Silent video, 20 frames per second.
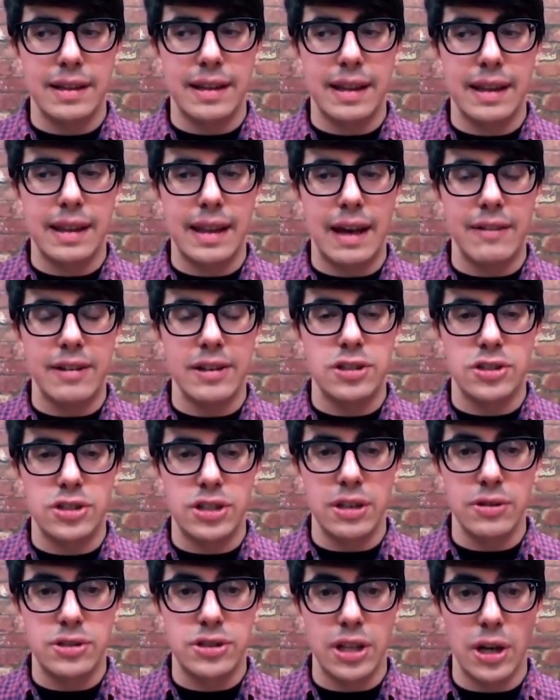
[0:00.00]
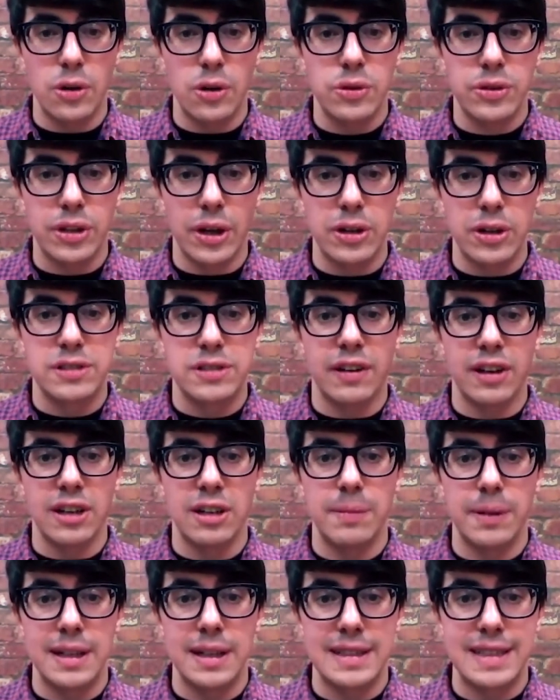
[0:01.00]
they're introduced so those
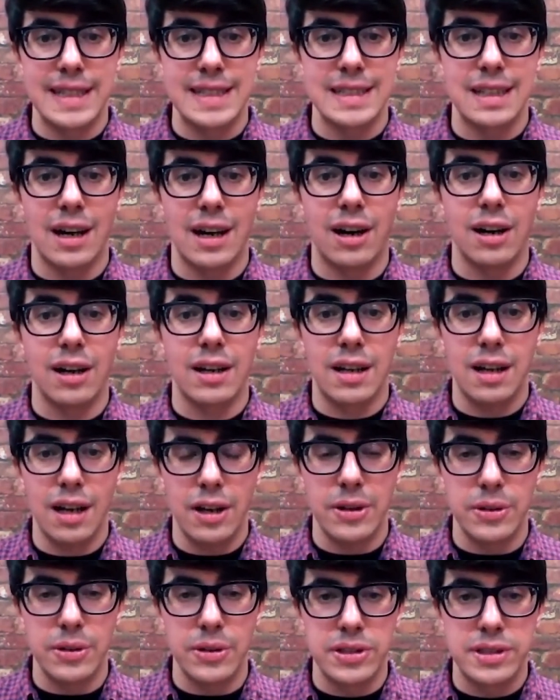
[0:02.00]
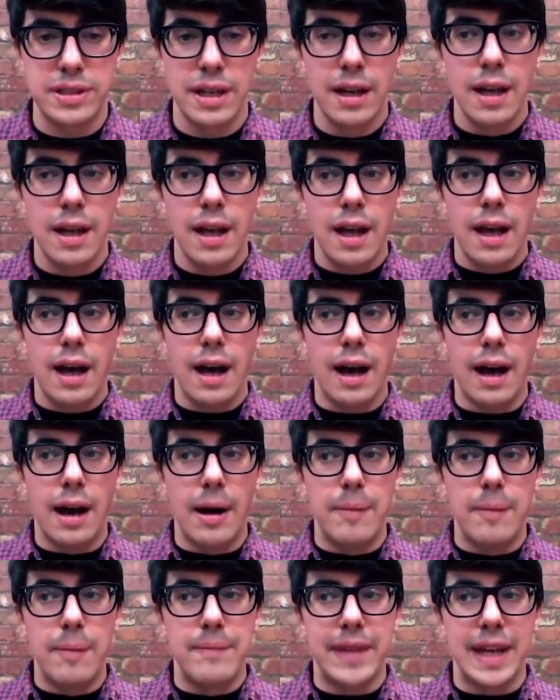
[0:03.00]
vulnerabilities are closed
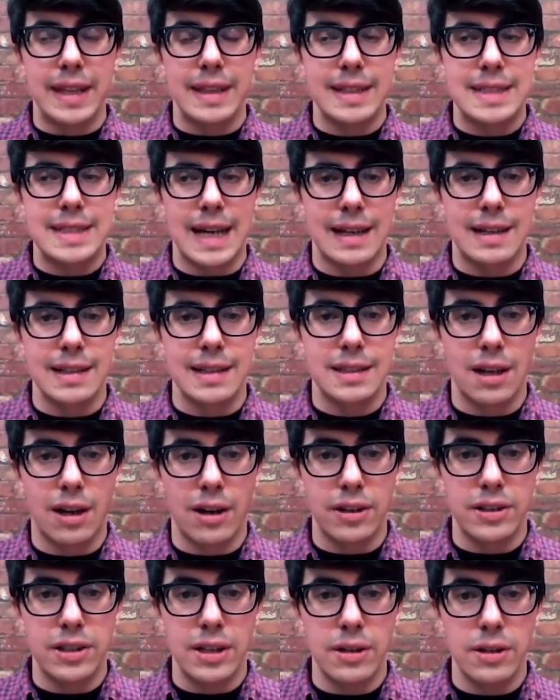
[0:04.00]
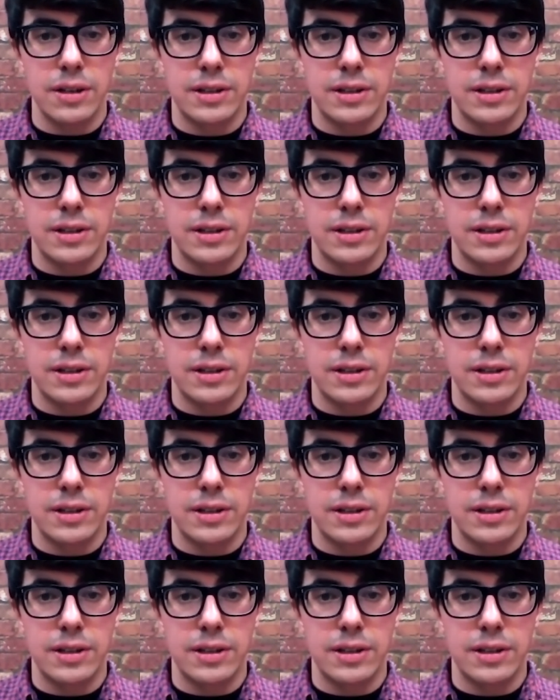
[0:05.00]
um, and attackers can't